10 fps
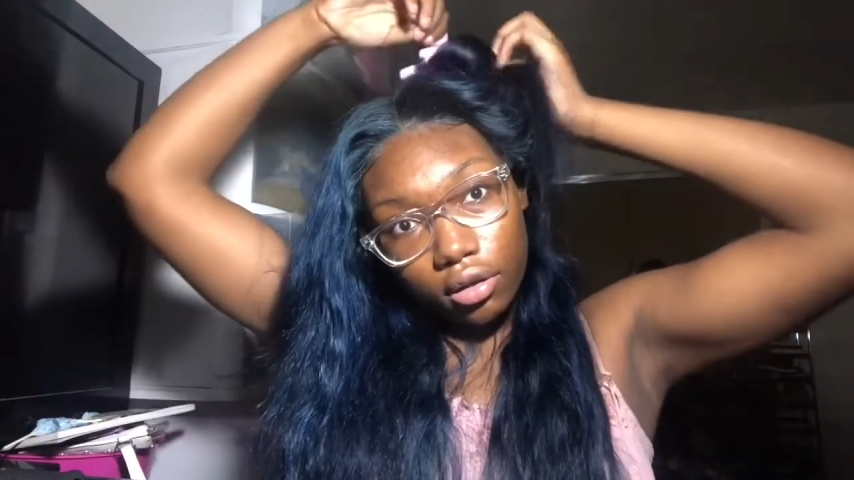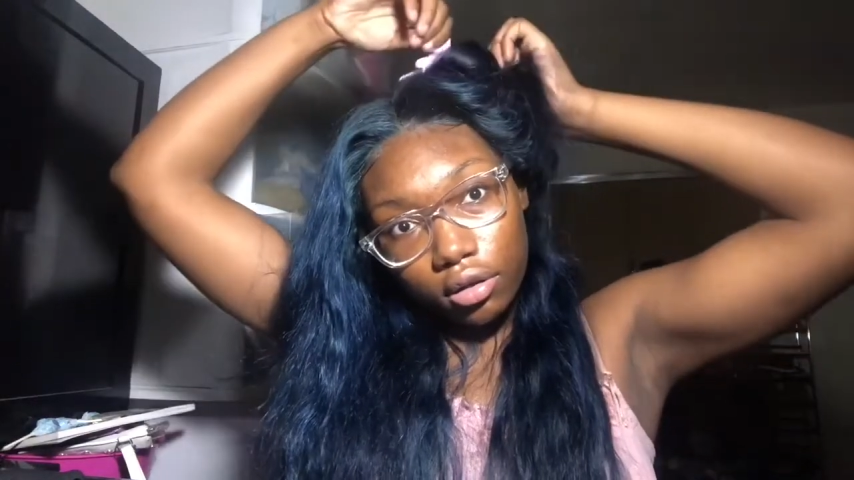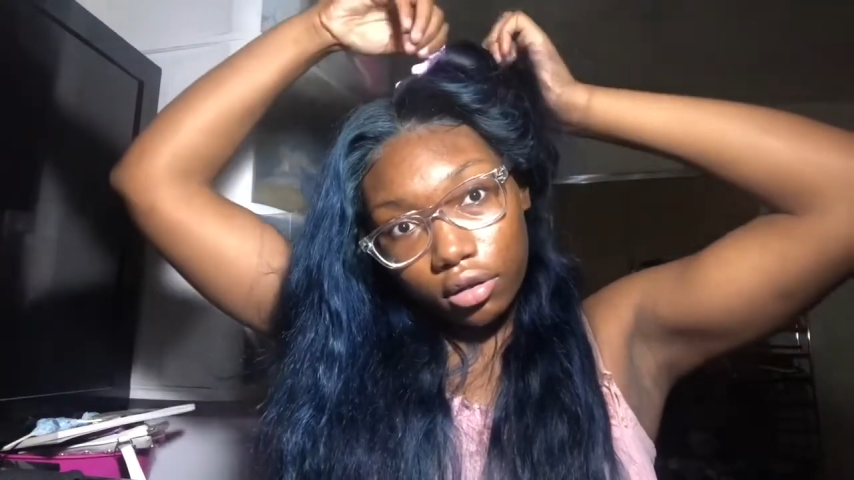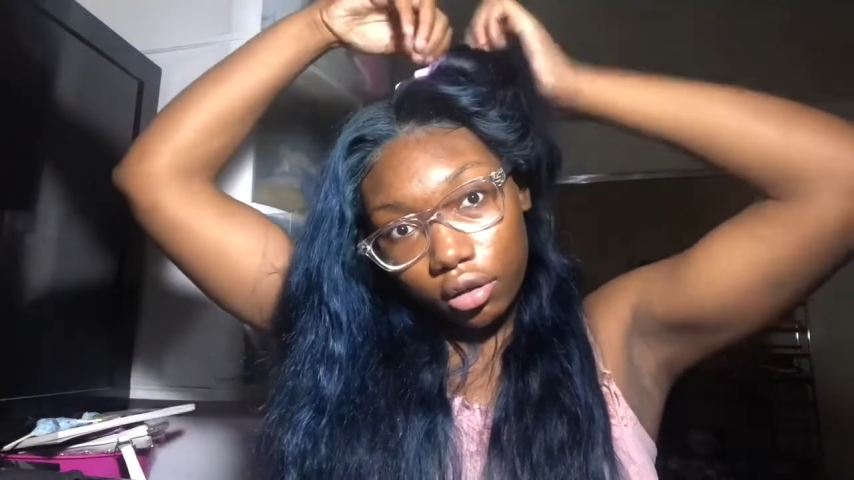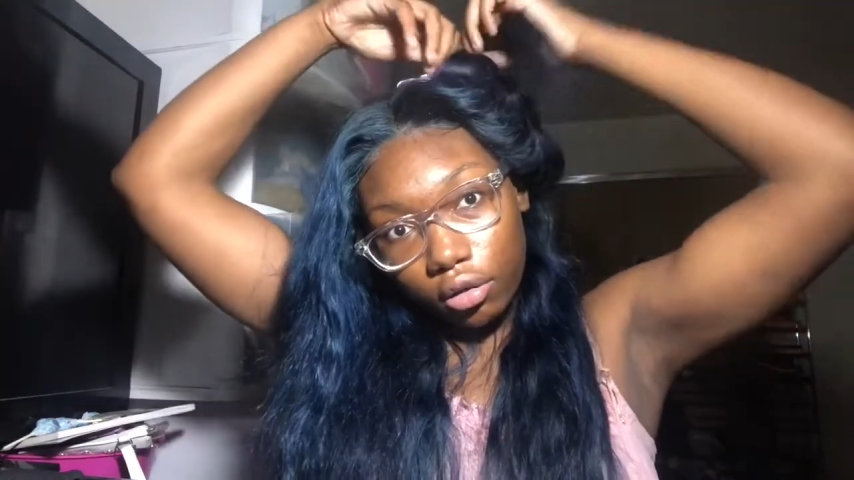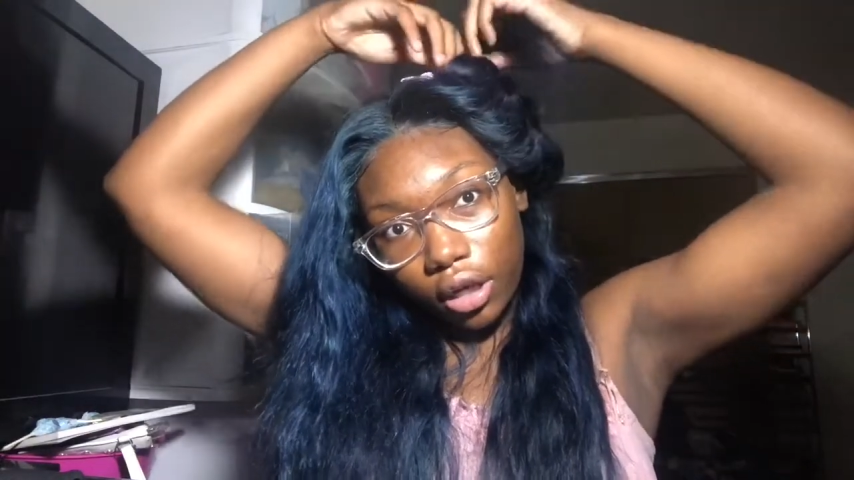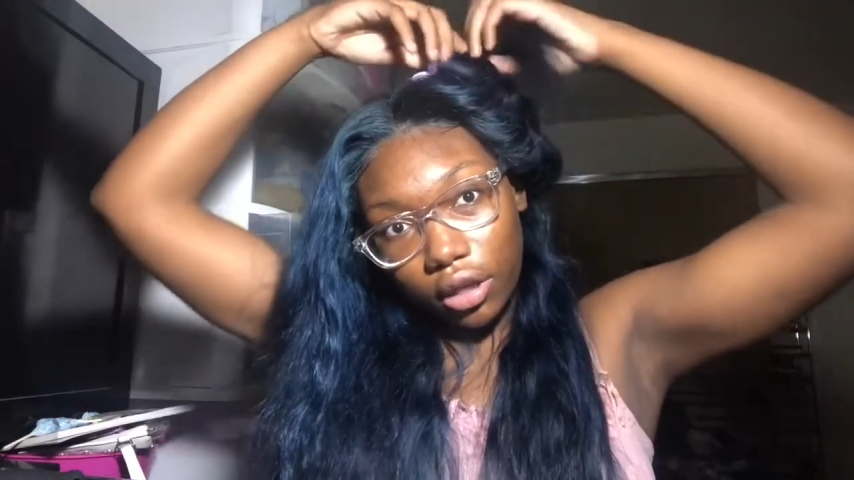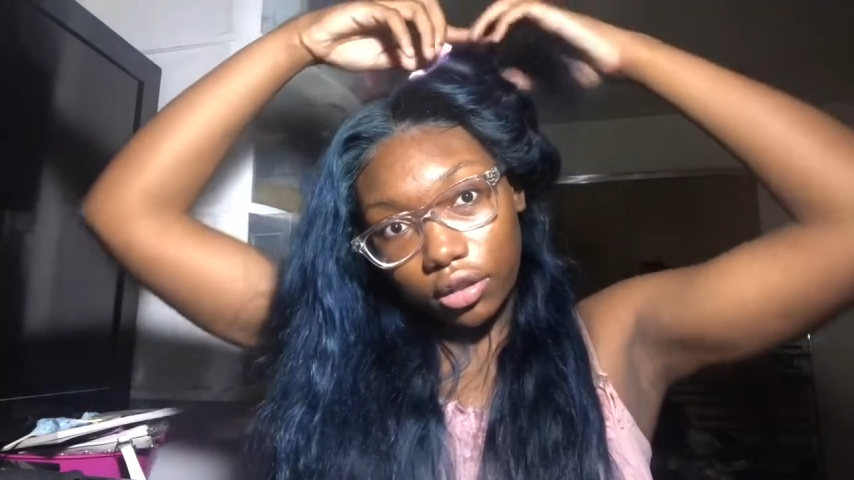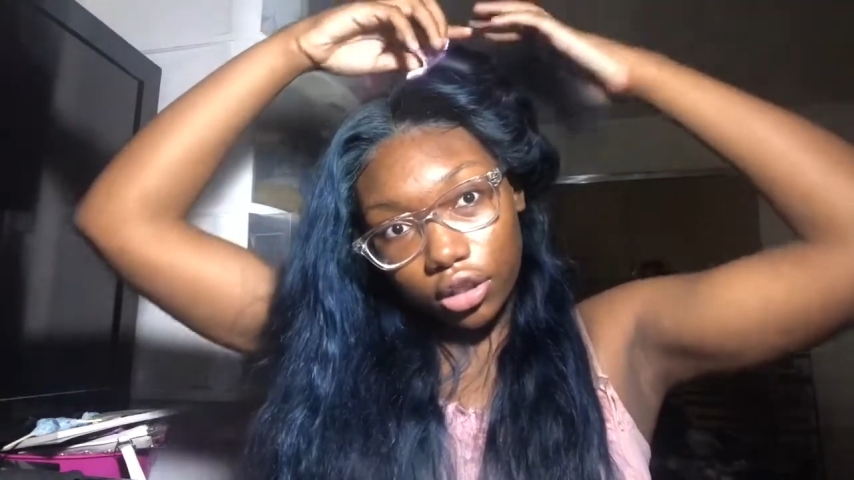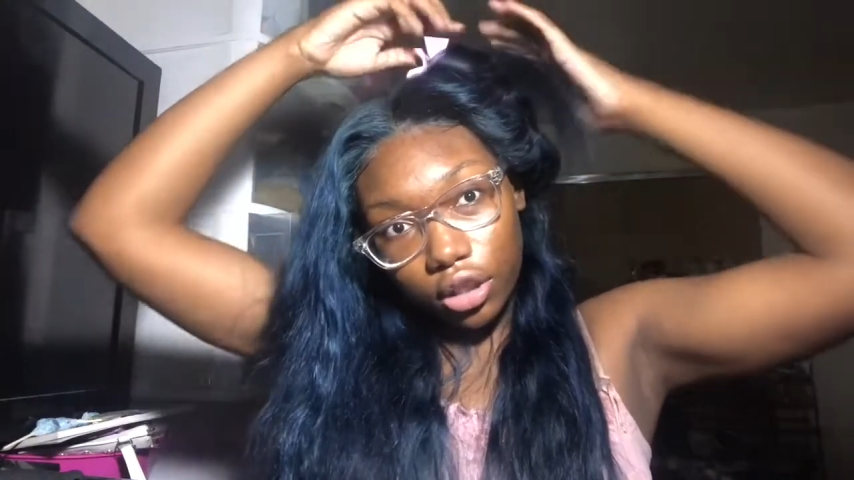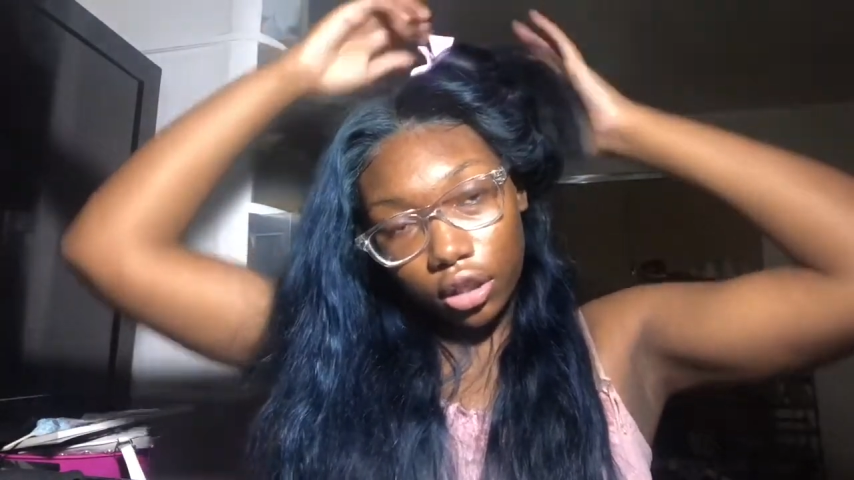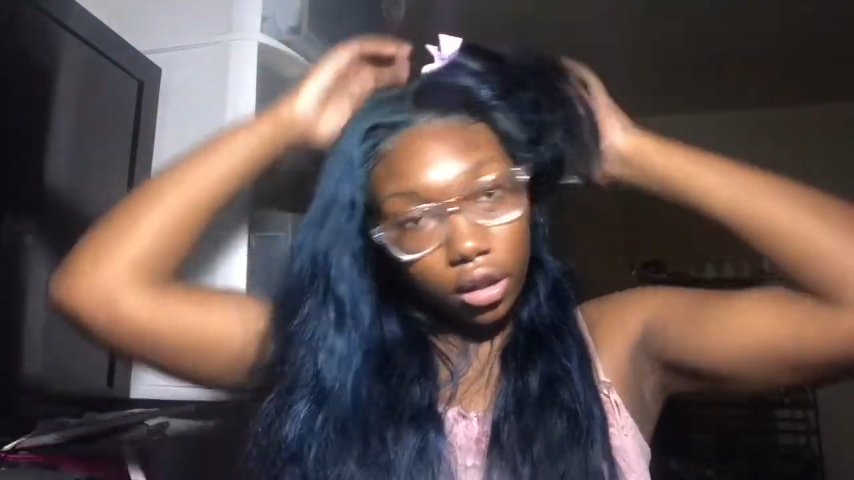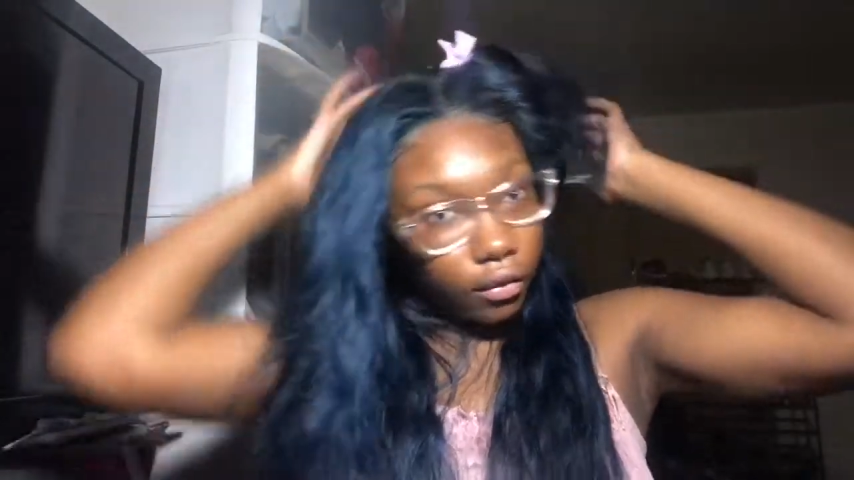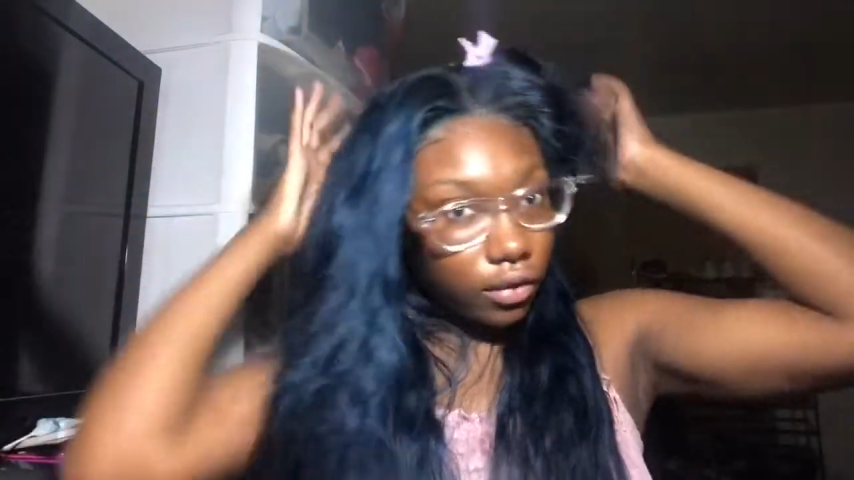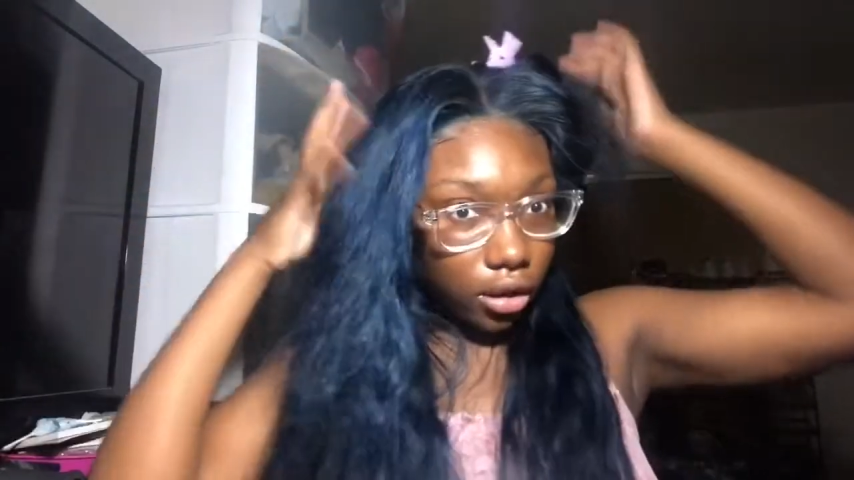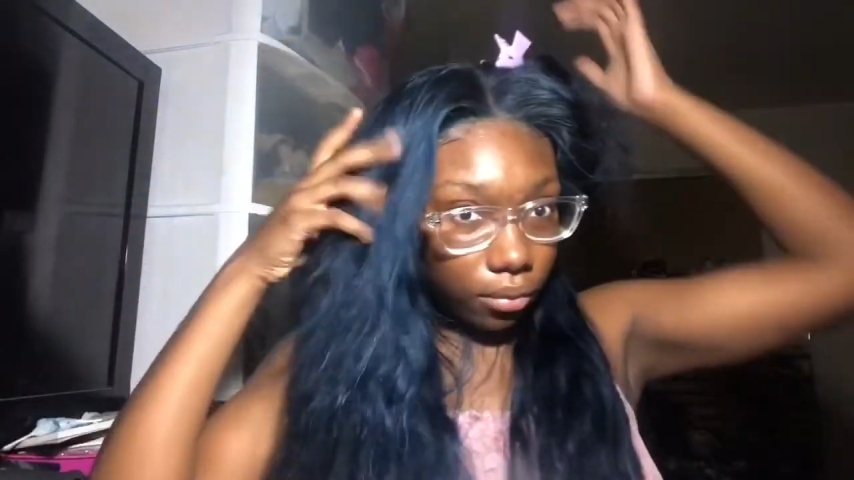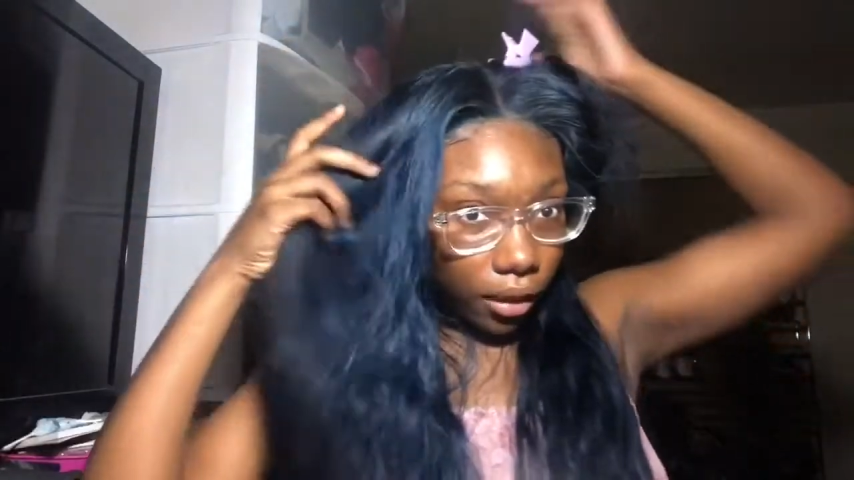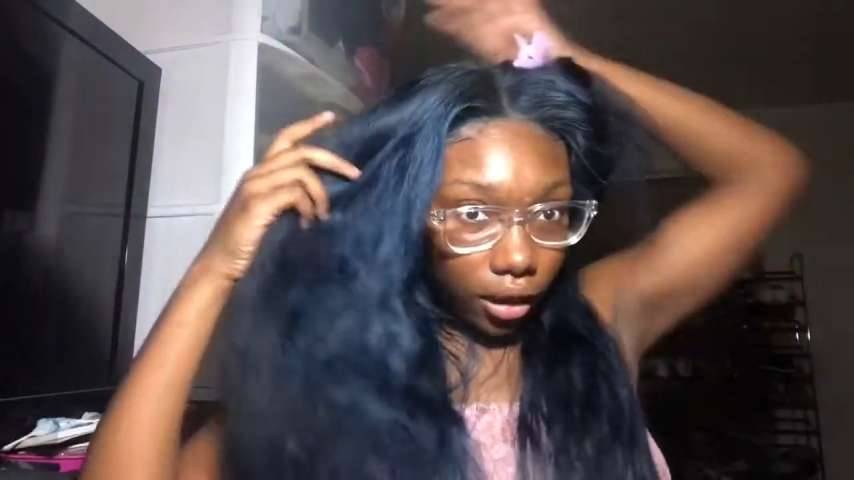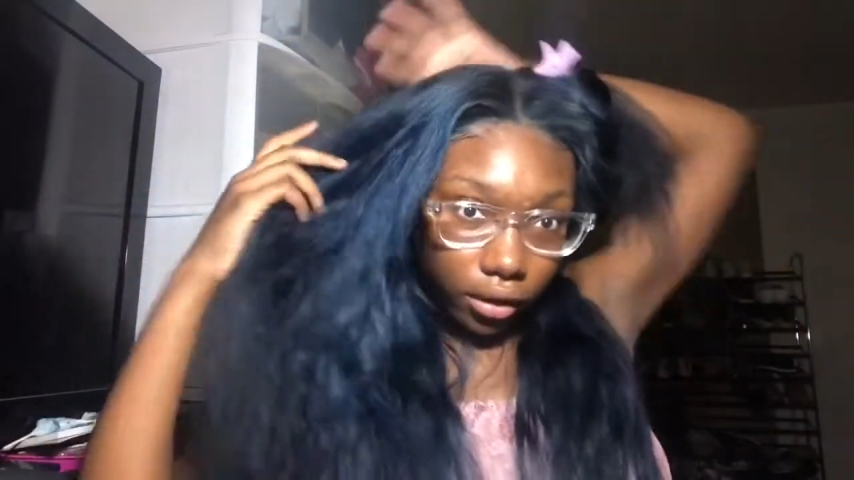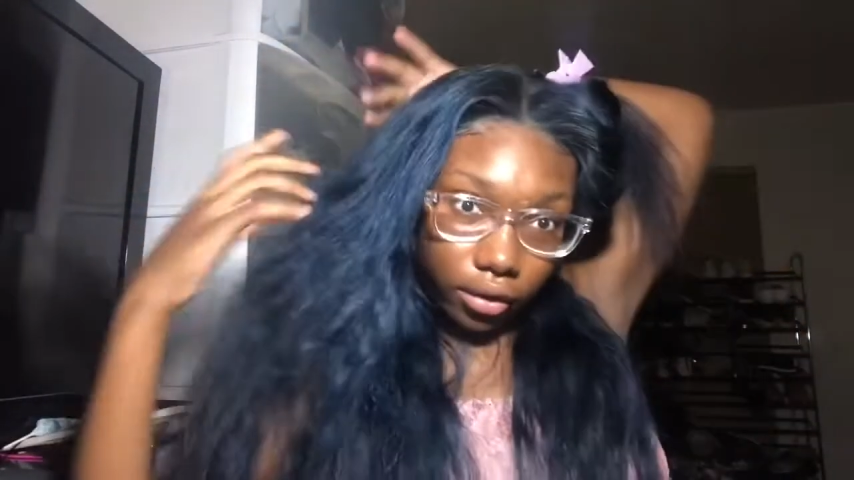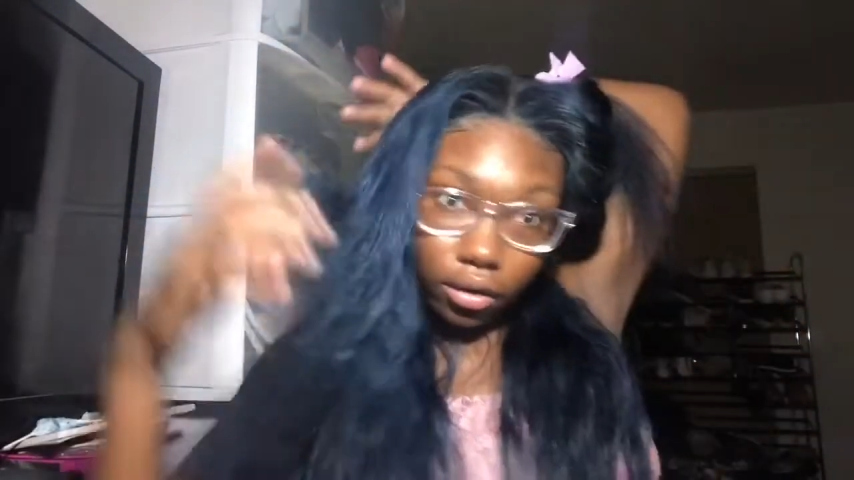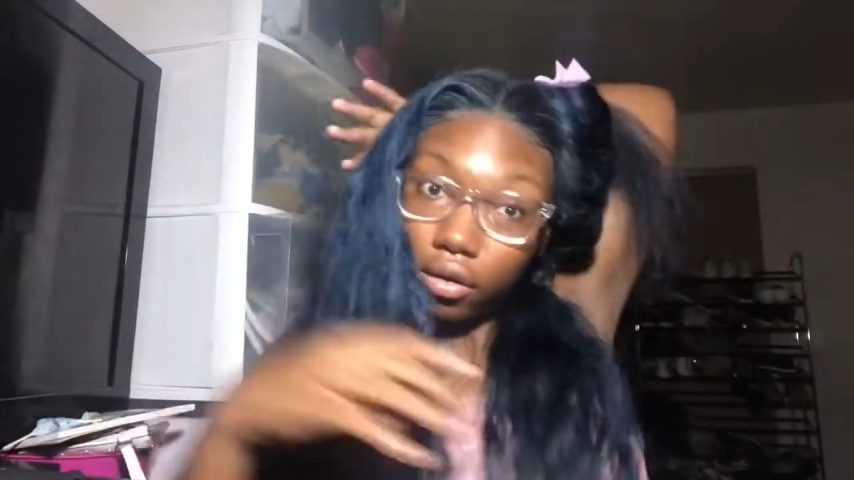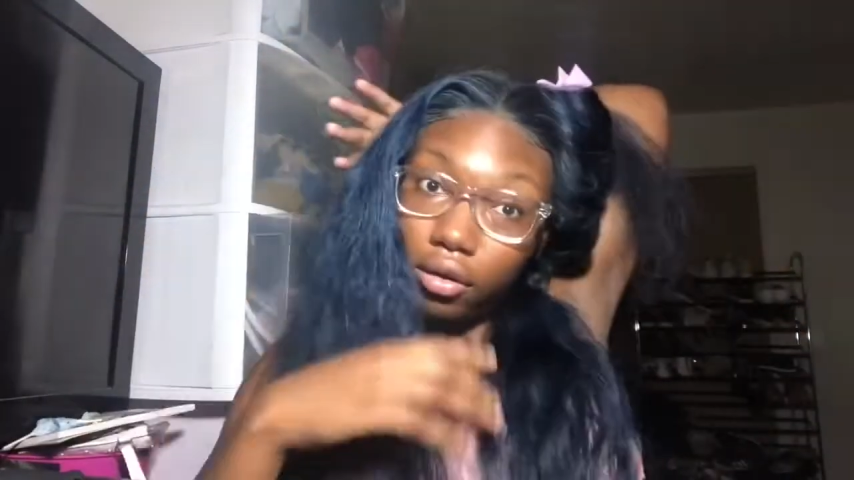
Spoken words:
So yeah, she can lift in the back.